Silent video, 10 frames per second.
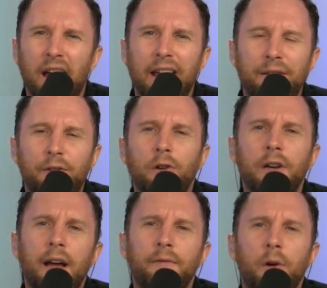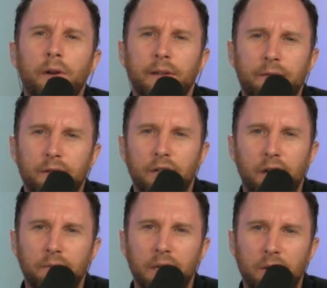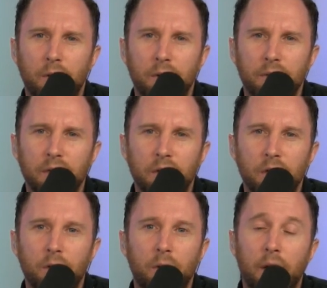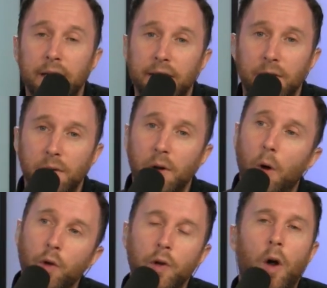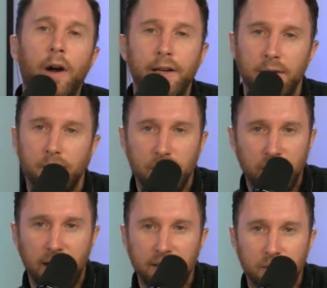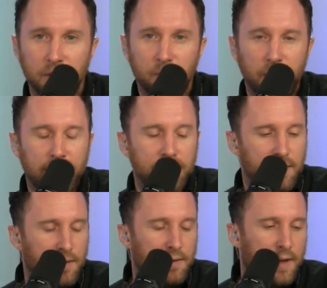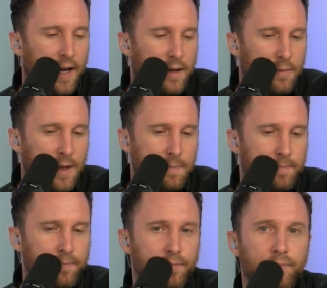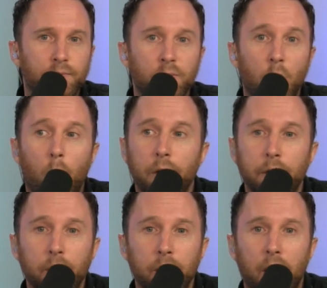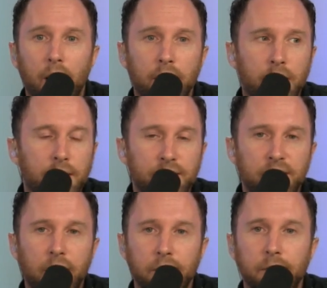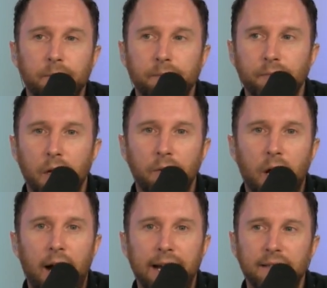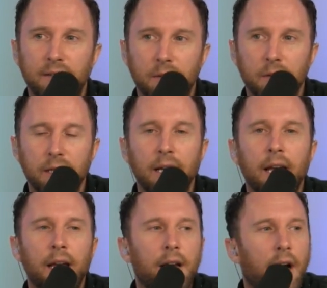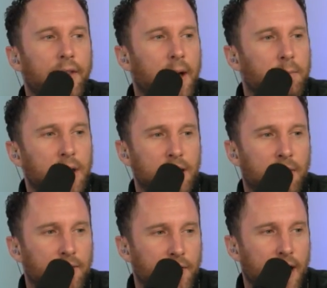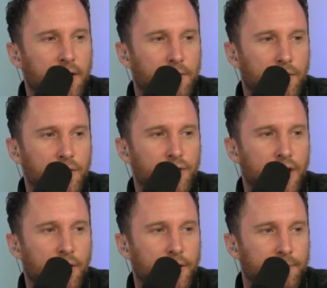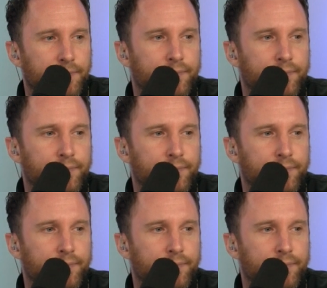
If you're not voting for Jeremy Corbyn, you are either an oligarch, in which case respect, you're the enemy, or you're uh, a sucker of the highest degree. Uh, that meme, I forget who first shared it.